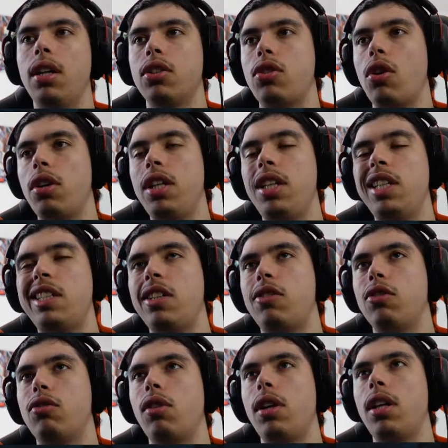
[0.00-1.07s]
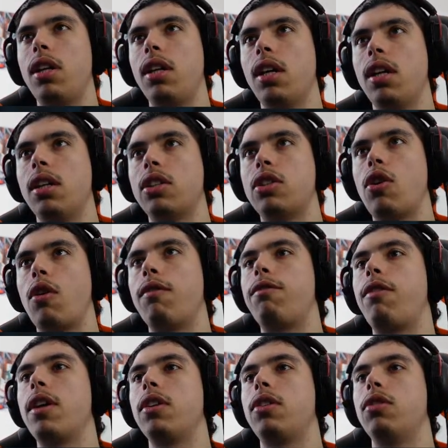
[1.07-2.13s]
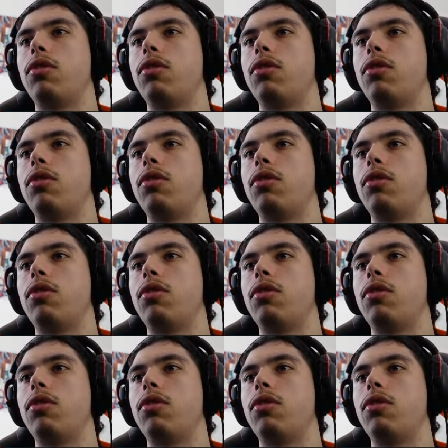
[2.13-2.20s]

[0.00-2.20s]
It's not easy to trade in here, and it's not fun